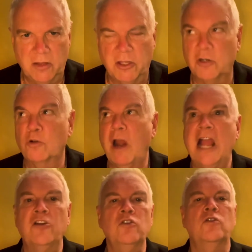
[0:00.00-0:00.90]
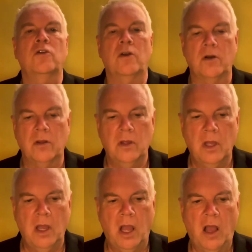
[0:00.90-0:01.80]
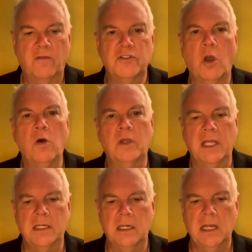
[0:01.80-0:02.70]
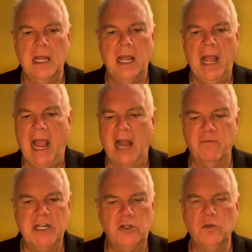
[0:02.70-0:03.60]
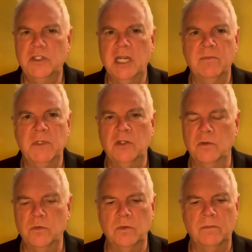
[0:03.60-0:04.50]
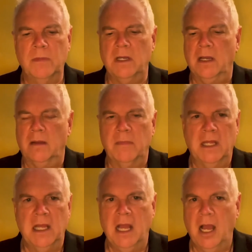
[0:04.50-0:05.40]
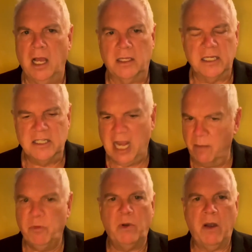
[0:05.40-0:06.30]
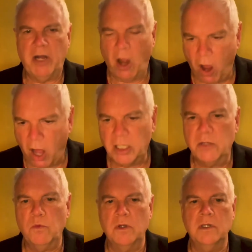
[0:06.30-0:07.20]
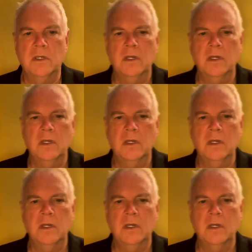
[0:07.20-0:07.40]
the grandeur of Tolkien and reduced him to contemporary Hollywood. I